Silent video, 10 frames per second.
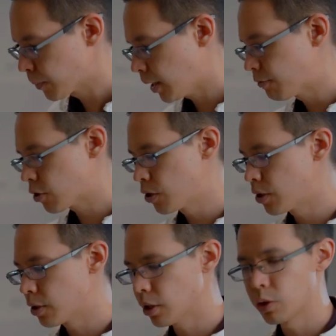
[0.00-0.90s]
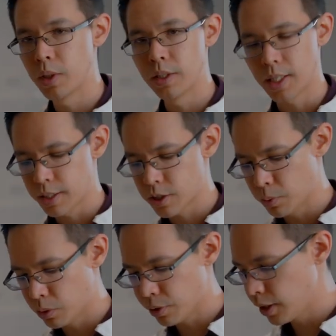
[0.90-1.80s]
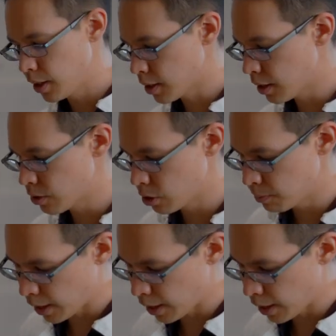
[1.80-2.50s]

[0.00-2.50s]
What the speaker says: I've chosen to go with a small thin test tube.